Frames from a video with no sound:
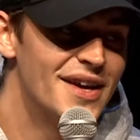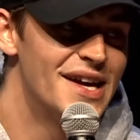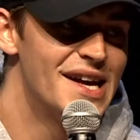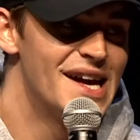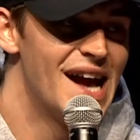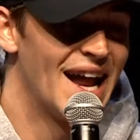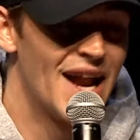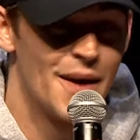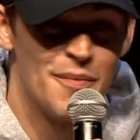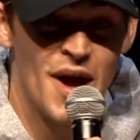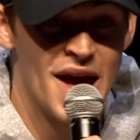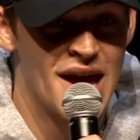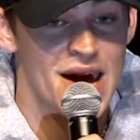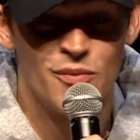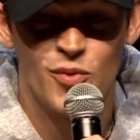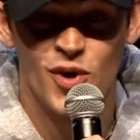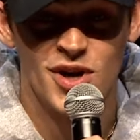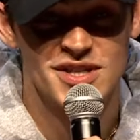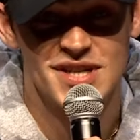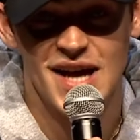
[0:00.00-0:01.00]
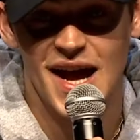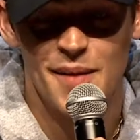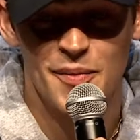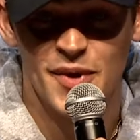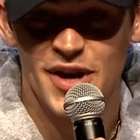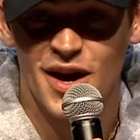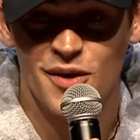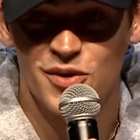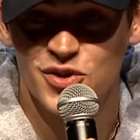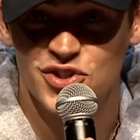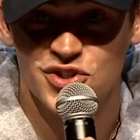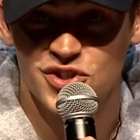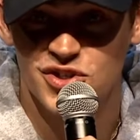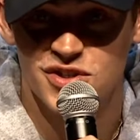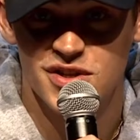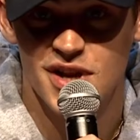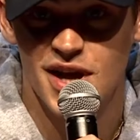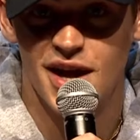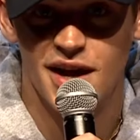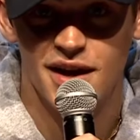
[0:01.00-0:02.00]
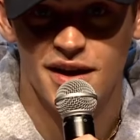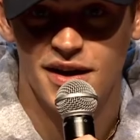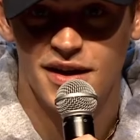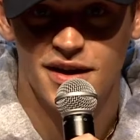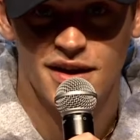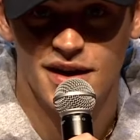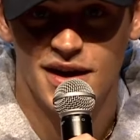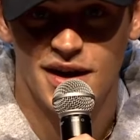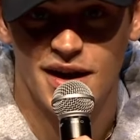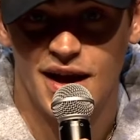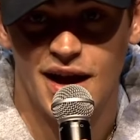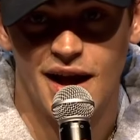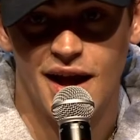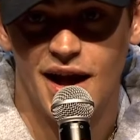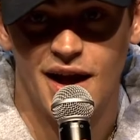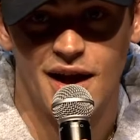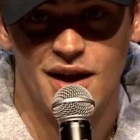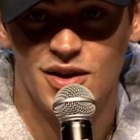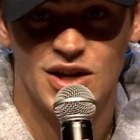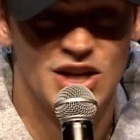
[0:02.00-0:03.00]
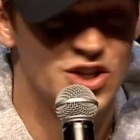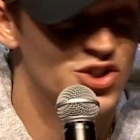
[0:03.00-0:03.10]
And I met him one time, and I was just like in